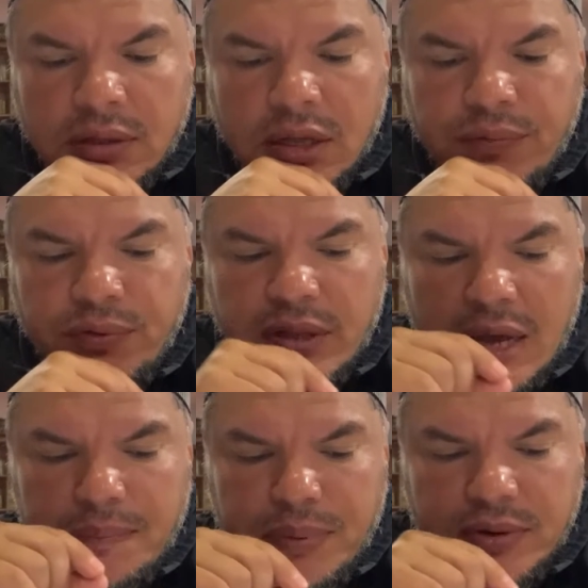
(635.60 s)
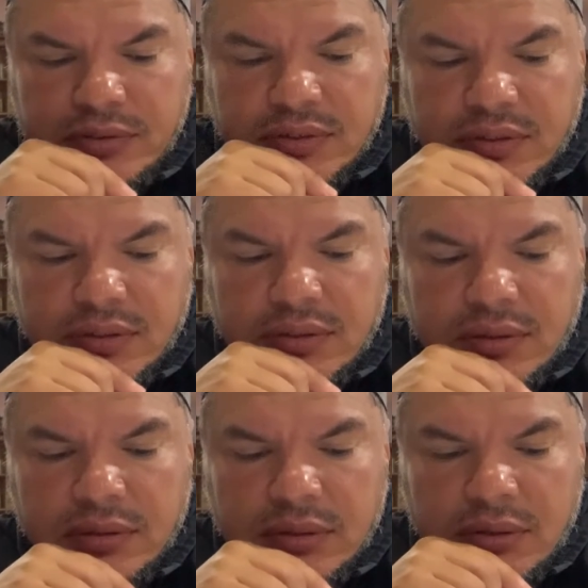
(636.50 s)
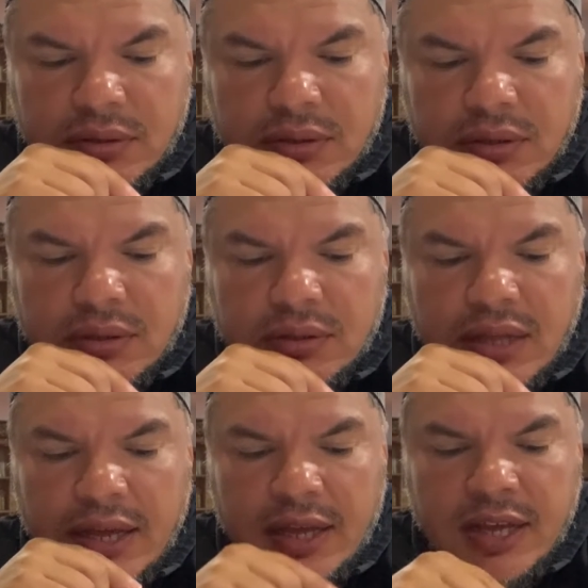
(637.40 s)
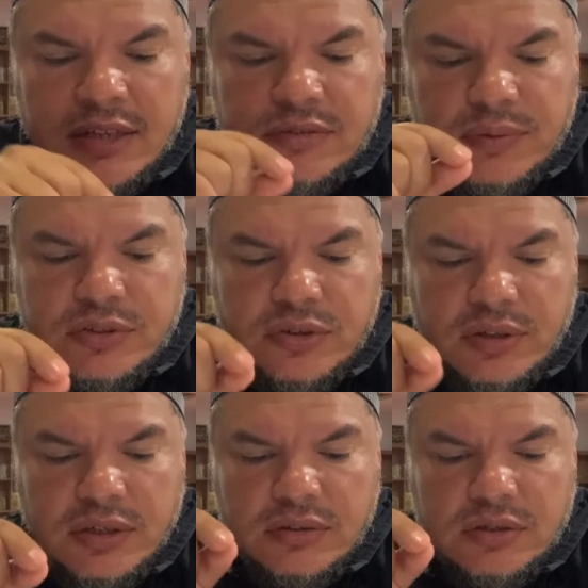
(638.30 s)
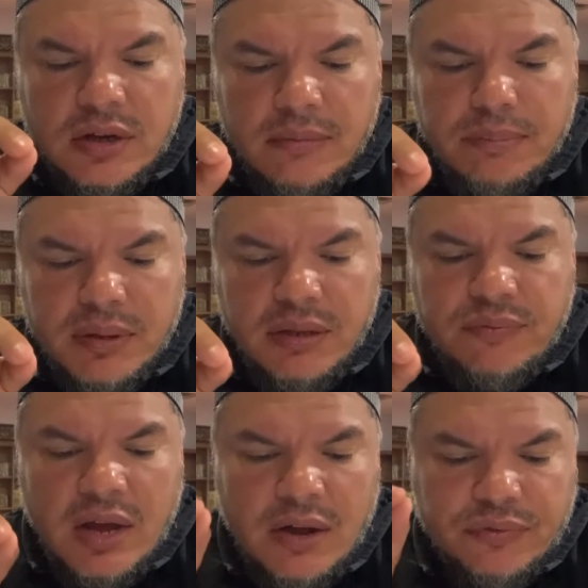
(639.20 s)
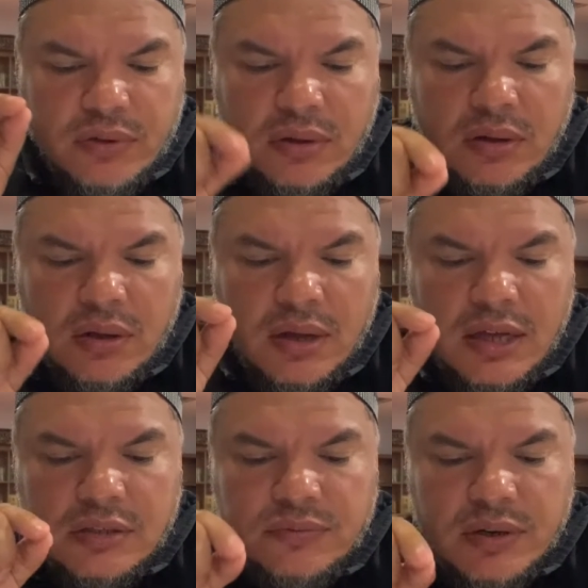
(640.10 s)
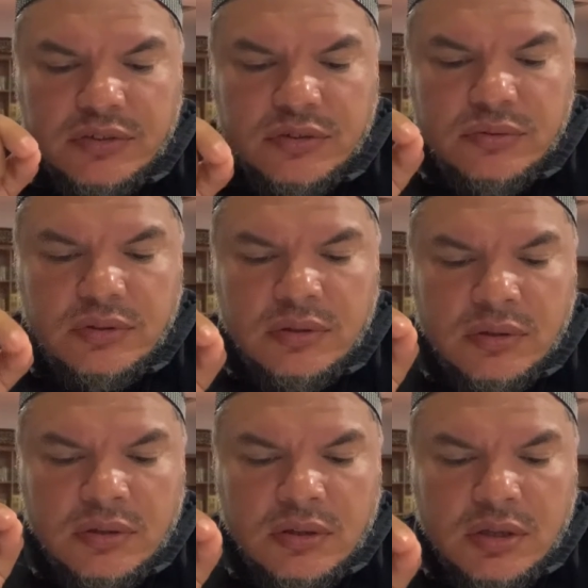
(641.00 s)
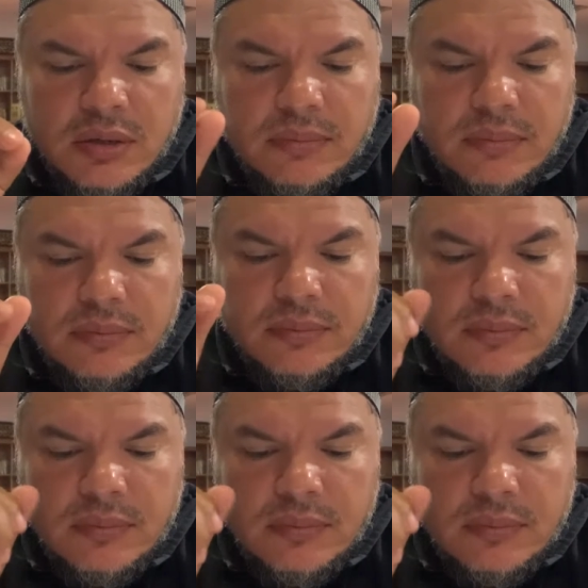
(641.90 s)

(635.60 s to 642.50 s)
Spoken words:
And for that person that hates returning to unbelief after Allah has rescued him